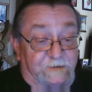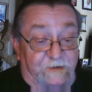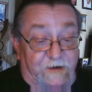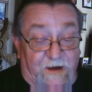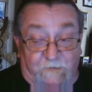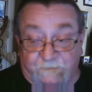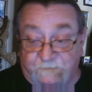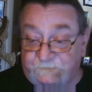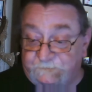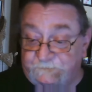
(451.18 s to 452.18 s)
Now,
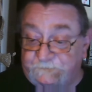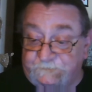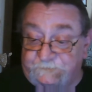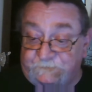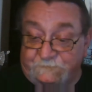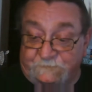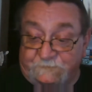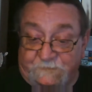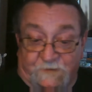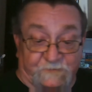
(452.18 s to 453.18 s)

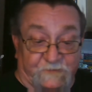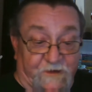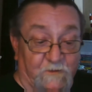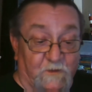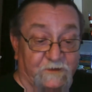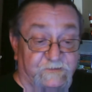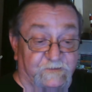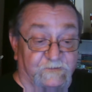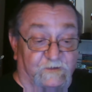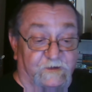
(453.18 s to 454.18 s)
if there's any
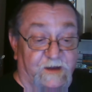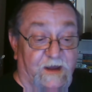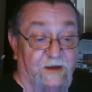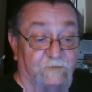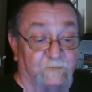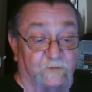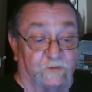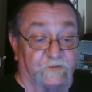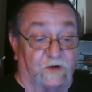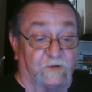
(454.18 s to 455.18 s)
questions on that,
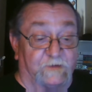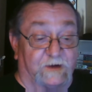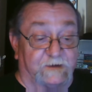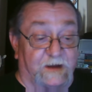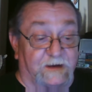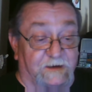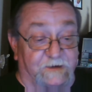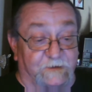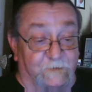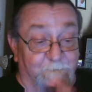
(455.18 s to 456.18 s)
we'll talk about that
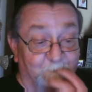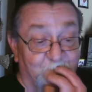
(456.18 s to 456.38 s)
later.